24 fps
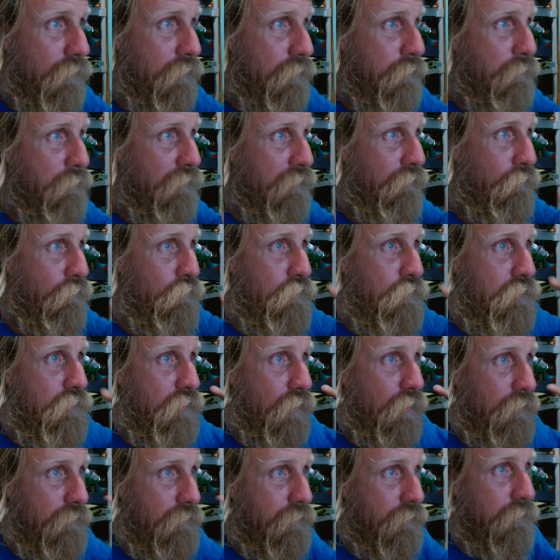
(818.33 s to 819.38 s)
the beaver was
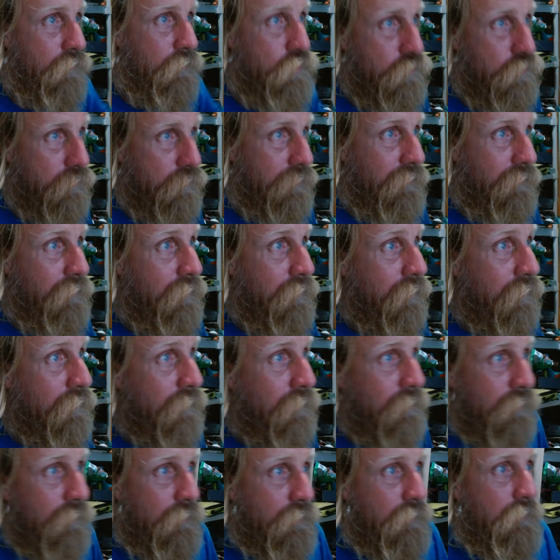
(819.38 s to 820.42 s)
cutting down the tree,
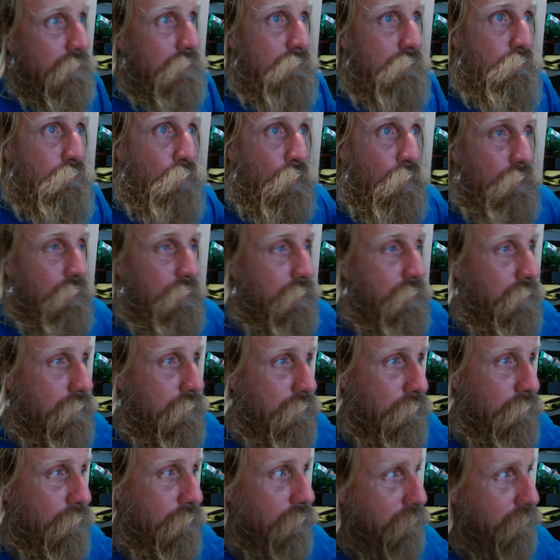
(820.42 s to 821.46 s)
putting it in
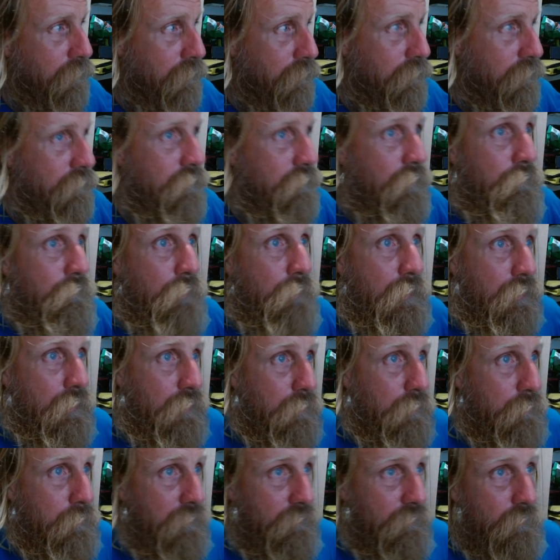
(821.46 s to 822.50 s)
the water, and making
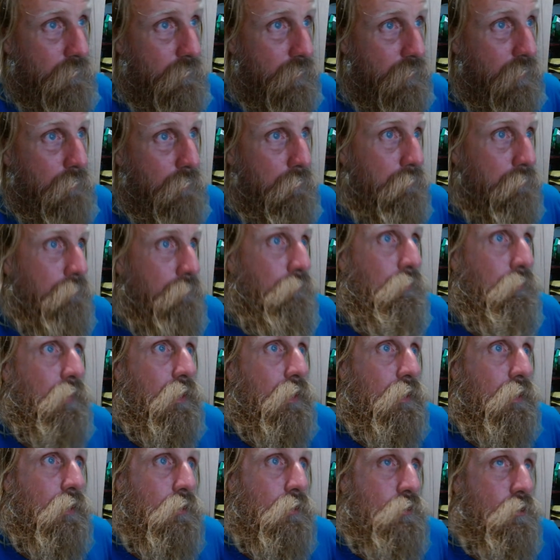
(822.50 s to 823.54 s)
a beaver dam.
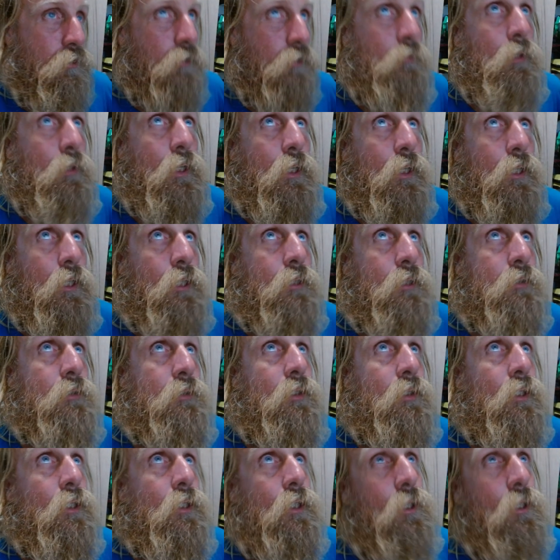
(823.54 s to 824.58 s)
Like, there's no way.
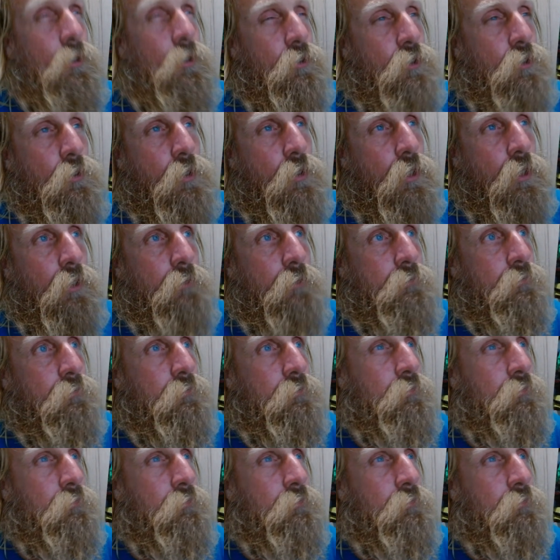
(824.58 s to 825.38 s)
And so then,